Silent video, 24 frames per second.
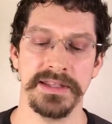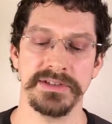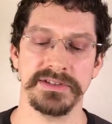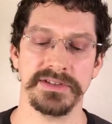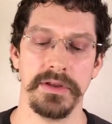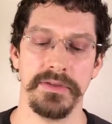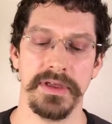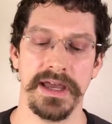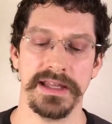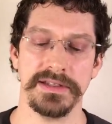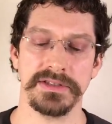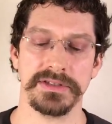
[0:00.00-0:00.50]

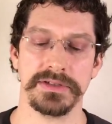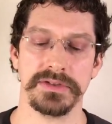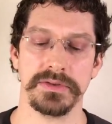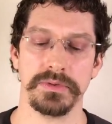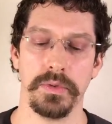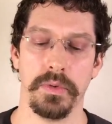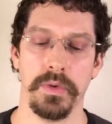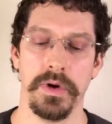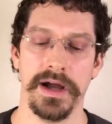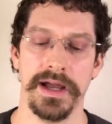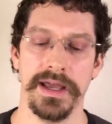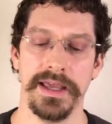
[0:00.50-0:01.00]
so that's
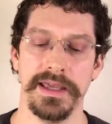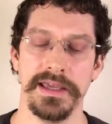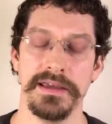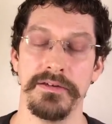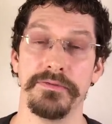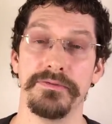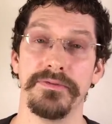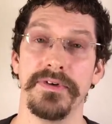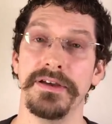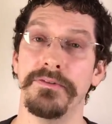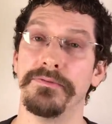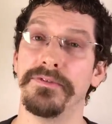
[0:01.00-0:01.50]
why
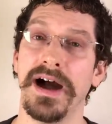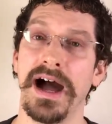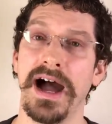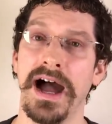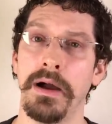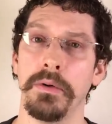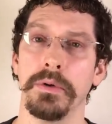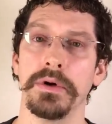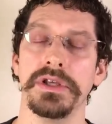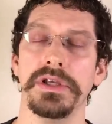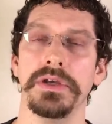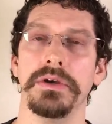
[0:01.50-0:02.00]
if
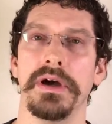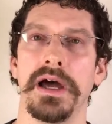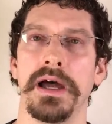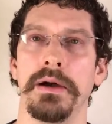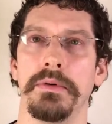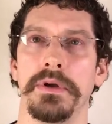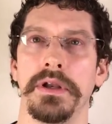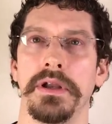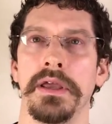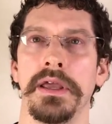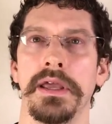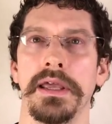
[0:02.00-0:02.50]
I were you, I
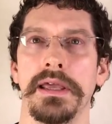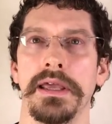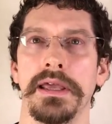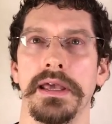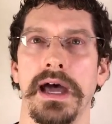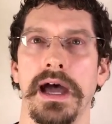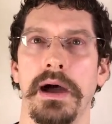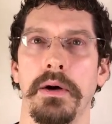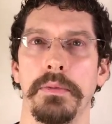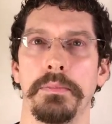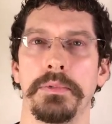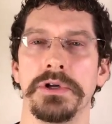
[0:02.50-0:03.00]
would
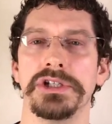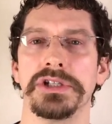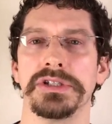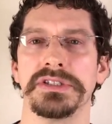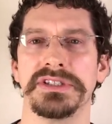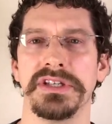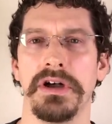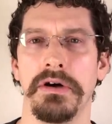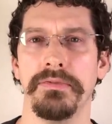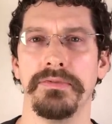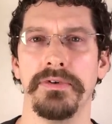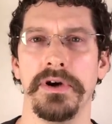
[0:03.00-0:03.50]
put
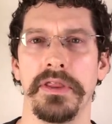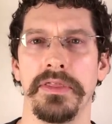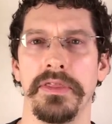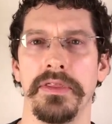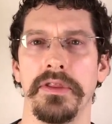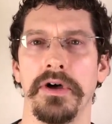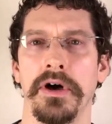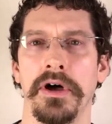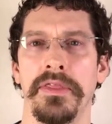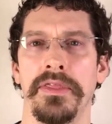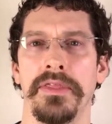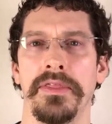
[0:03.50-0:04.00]
yourself
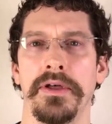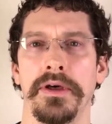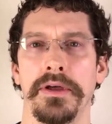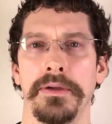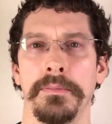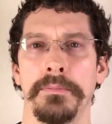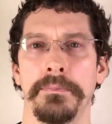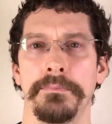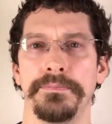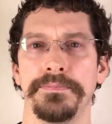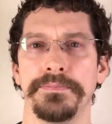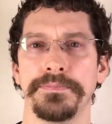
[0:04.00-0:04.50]
on
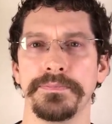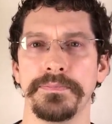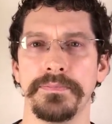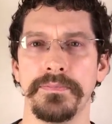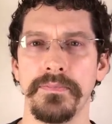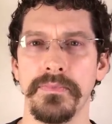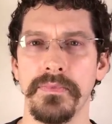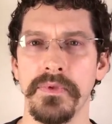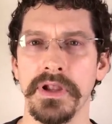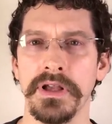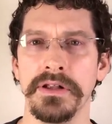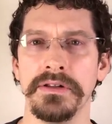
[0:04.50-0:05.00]
the
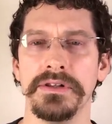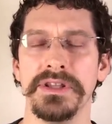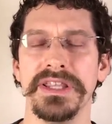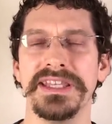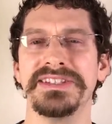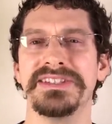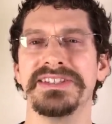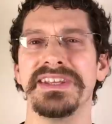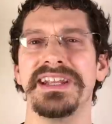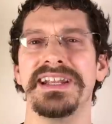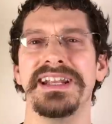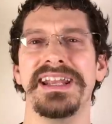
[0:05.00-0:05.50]

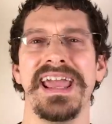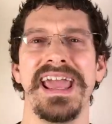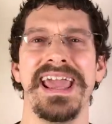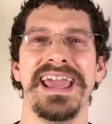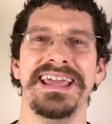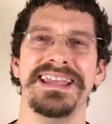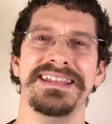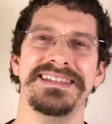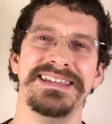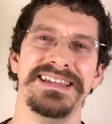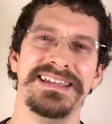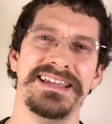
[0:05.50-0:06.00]
list at an
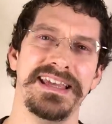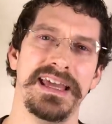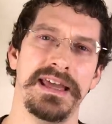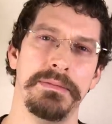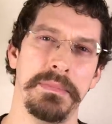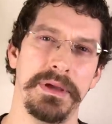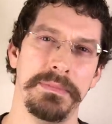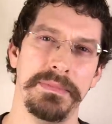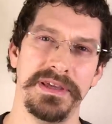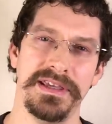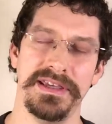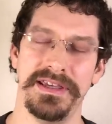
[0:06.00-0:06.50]
AD
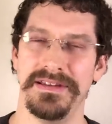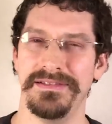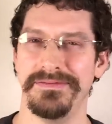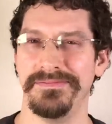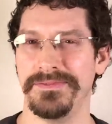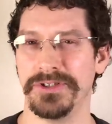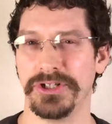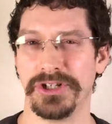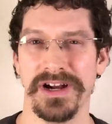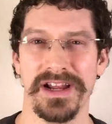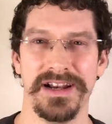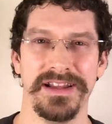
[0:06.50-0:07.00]
and maybe
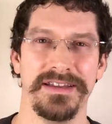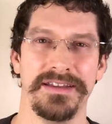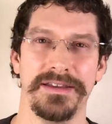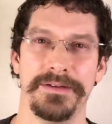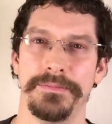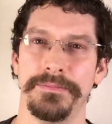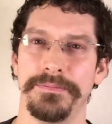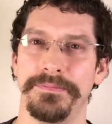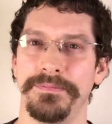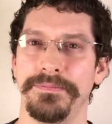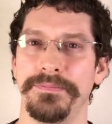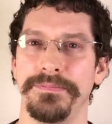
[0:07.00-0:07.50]
try
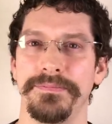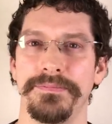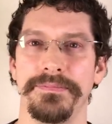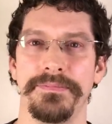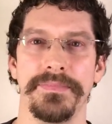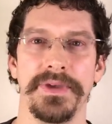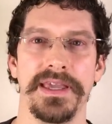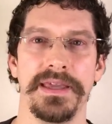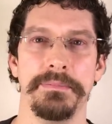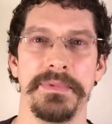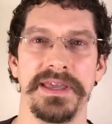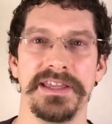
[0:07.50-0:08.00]
to
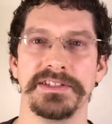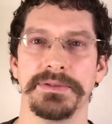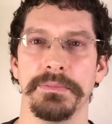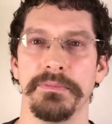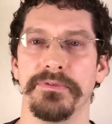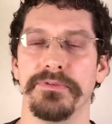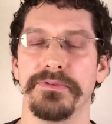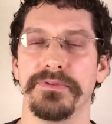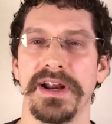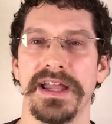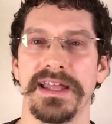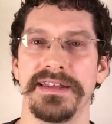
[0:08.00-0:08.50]
make some
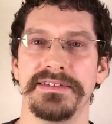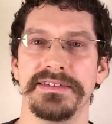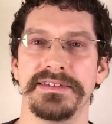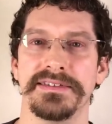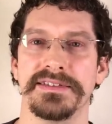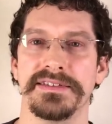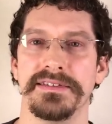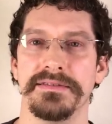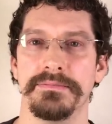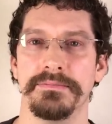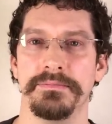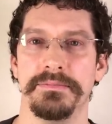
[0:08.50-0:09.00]

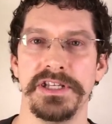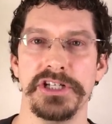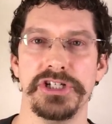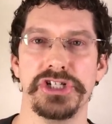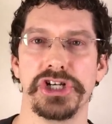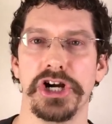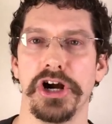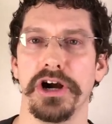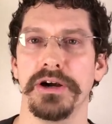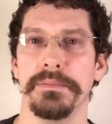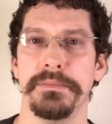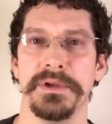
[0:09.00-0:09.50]
friends and be
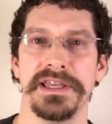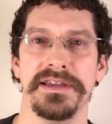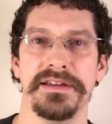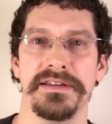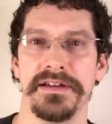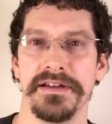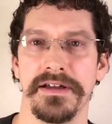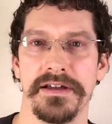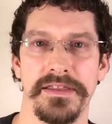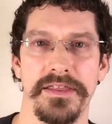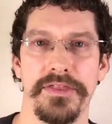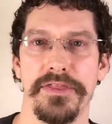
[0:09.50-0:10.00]

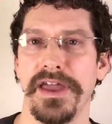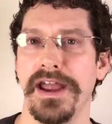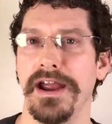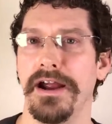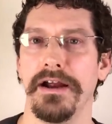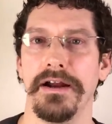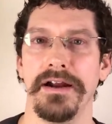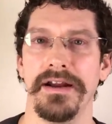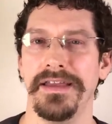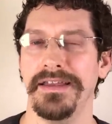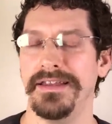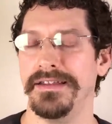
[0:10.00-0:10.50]
charming
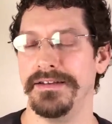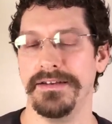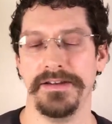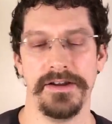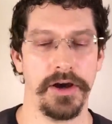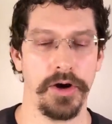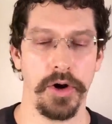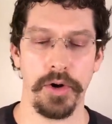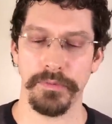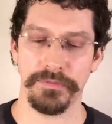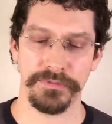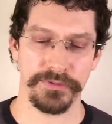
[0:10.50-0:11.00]
there,
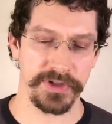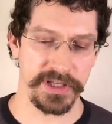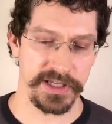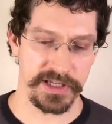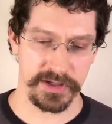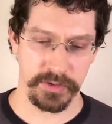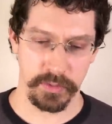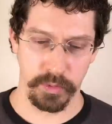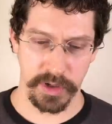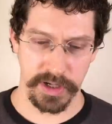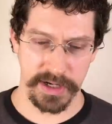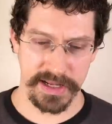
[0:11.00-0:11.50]
and hopefully
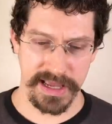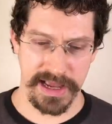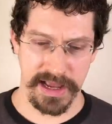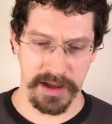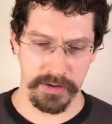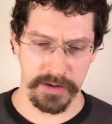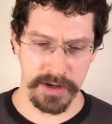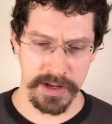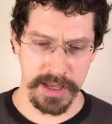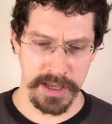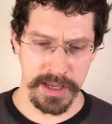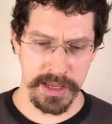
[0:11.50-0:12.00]
it can work
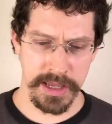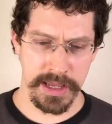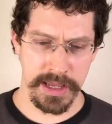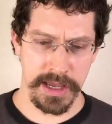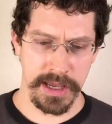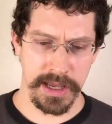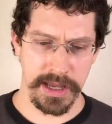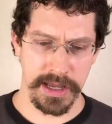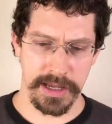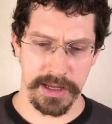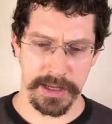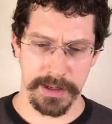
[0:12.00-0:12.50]
out.
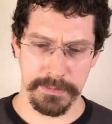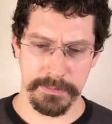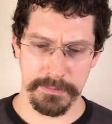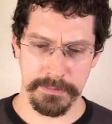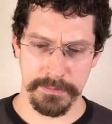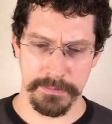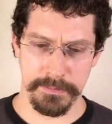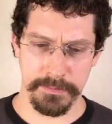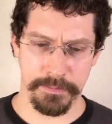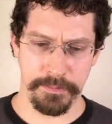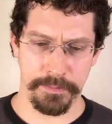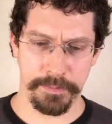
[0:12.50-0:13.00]

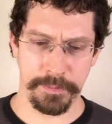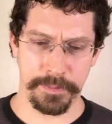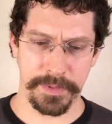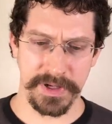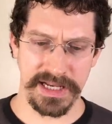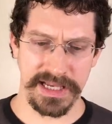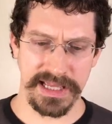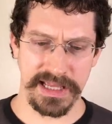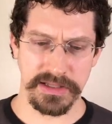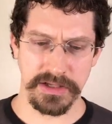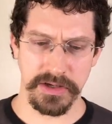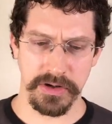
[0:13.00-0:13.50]

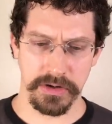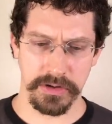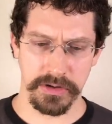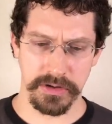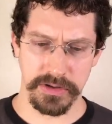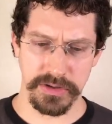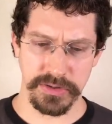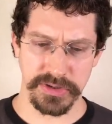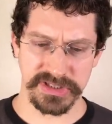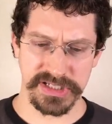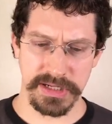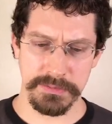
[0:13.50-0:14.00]
But again,
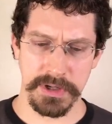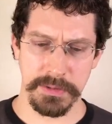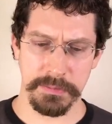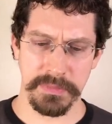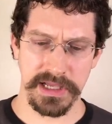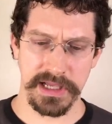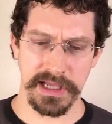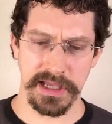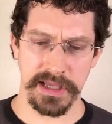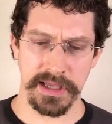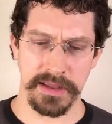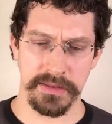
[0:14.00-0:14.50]
you seem to
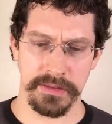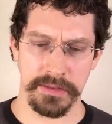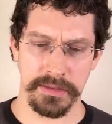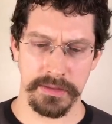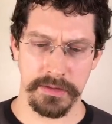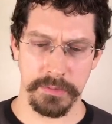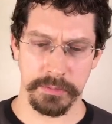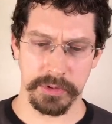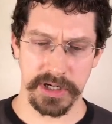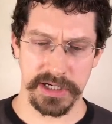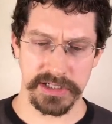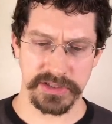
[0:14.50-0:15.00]
be in
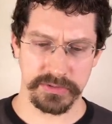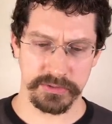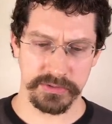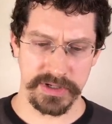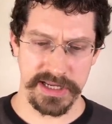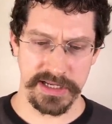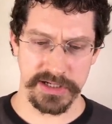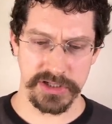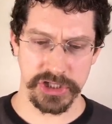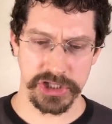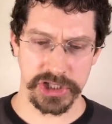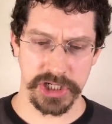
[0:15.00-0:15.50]
the price
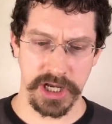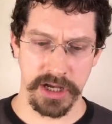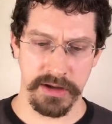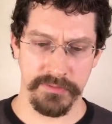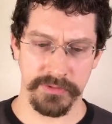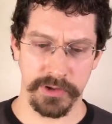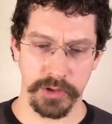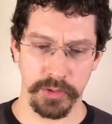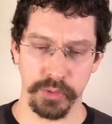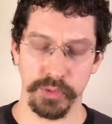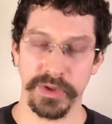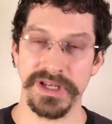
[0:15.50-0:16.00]
range
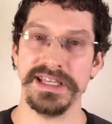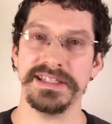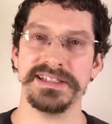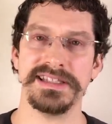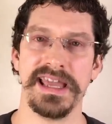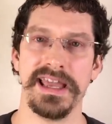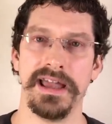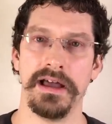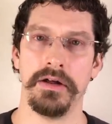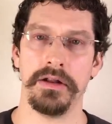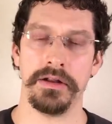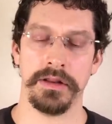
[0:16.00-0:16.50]
of a
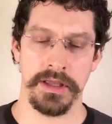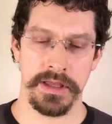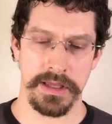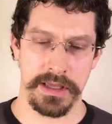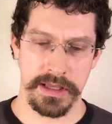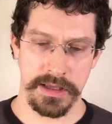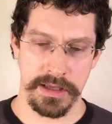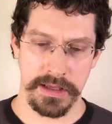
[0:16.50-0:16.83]
retail